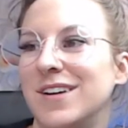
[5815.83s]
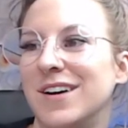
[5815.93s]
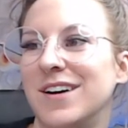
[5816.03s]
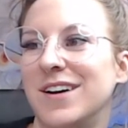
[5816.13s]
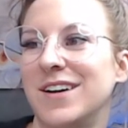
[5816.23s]

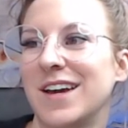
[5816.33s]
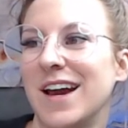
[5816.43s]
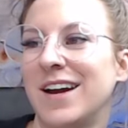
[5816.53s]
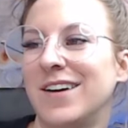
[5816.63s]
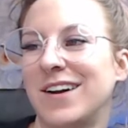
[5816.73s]
Uh,
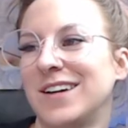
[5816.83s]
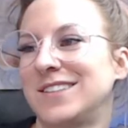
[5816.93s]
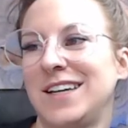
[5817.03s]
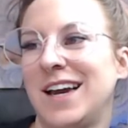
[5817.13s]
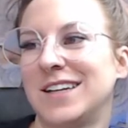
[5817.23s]
yeah. Okay,
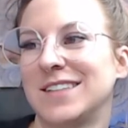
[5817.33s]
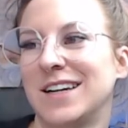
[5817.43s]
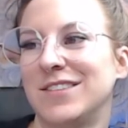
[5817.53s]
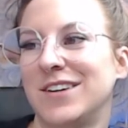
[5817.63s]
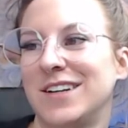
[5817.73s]
see, guys, I
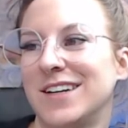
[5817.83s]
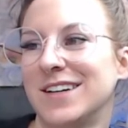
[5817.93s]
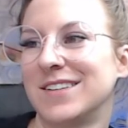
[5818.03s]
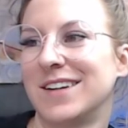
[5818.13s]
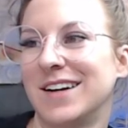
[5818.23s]
have no idea.
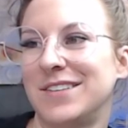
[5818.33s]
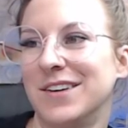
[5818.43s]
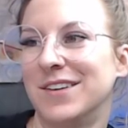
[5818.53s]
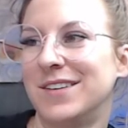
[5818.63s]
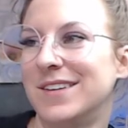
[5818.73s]
I don't
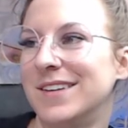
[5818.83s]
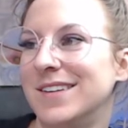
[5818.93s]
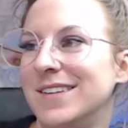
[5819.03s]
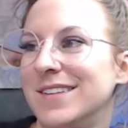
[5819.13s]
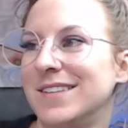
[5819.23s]
know.
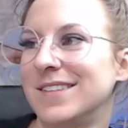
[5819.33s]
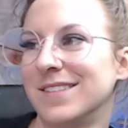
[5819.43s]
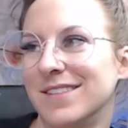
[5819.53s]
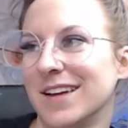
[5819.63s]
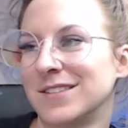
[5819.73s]

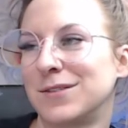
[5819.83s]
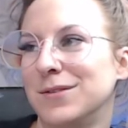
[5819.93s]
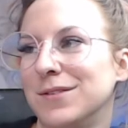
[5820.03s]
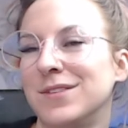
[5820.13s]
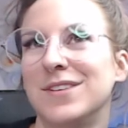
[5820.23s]
That's
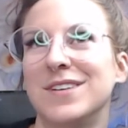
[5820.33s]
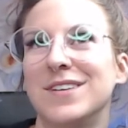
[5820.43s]
cool.